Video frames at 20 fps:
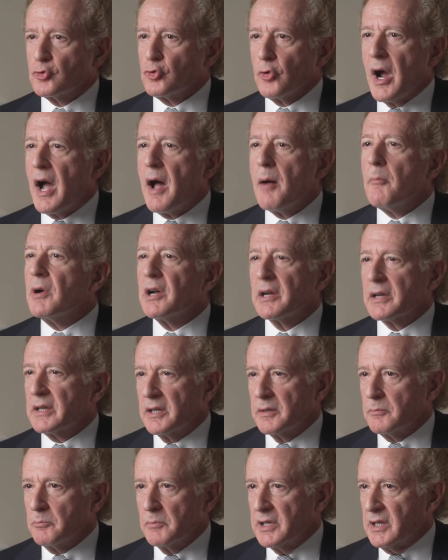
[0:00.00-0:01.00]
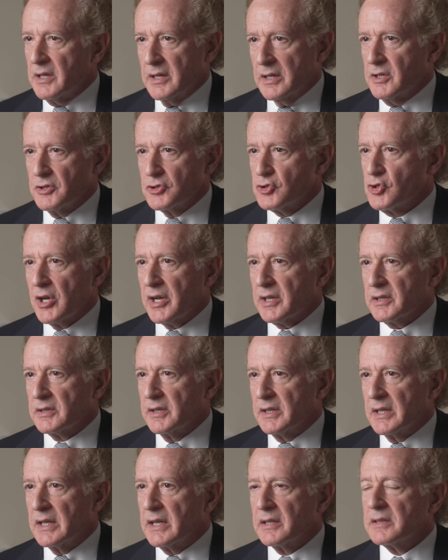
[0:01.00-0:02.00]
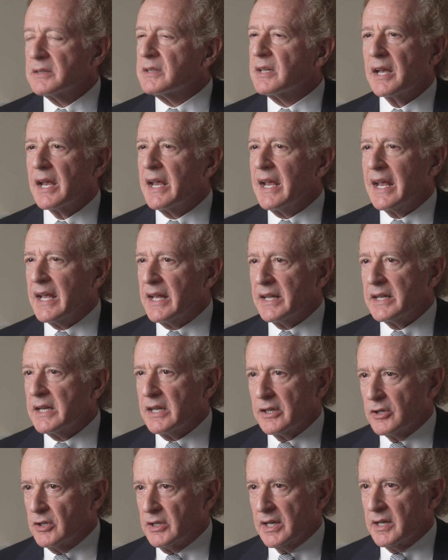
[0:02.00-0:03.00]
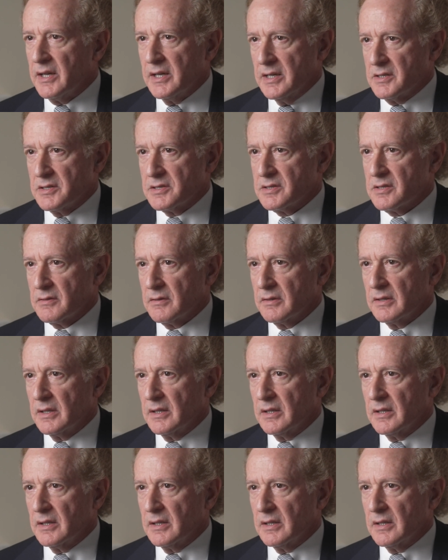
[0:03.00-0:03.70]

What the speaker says: Drama can be injected into any case.